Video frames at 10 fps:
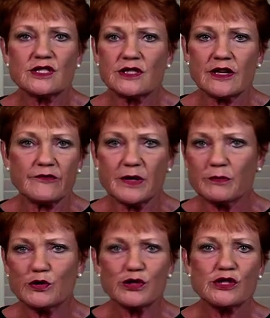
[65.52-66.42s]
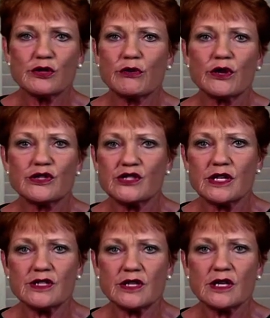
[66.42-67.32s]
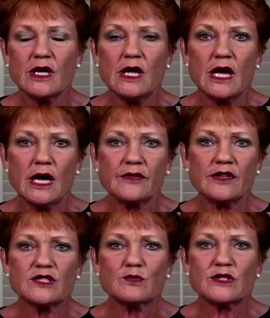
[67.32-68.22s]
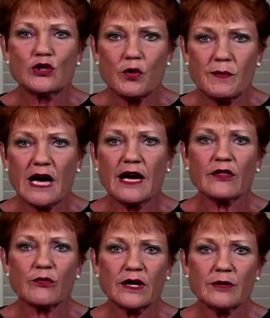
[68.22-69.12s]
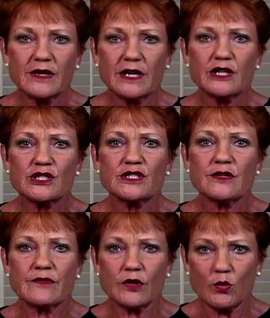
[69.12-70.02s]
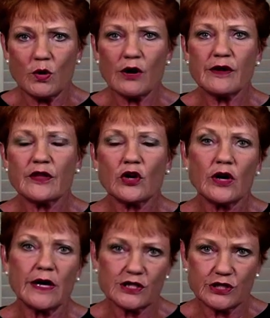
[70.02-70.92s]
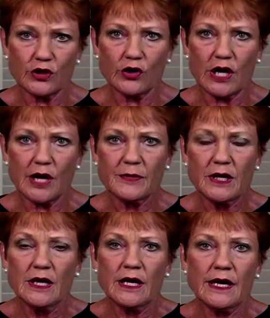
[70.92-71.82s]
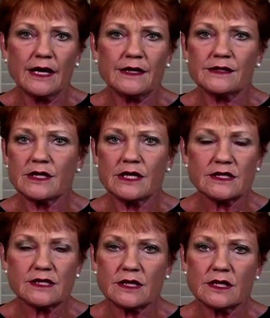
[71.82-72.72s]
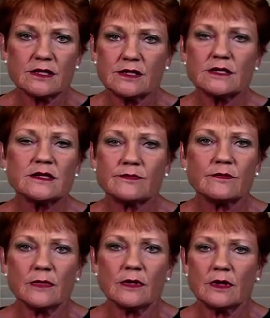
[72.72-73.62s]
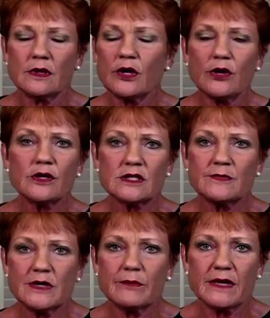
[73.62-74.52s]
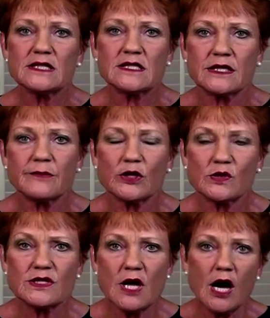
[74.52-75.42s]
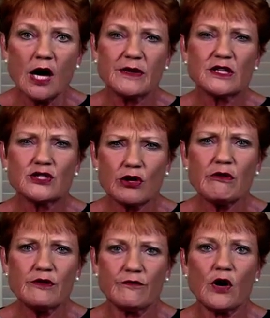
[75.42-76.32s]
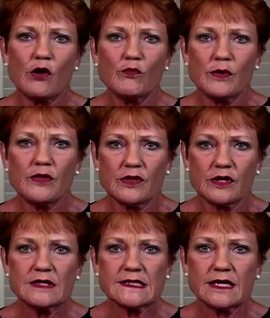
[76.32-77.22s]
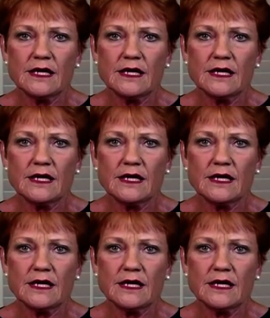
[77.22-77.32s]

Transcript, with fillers: that have been pushing their own agenda. And this was not part of the recommendations of the inquiry that I actually got up. And it's, it just hurts me immensely because I've been so involved with this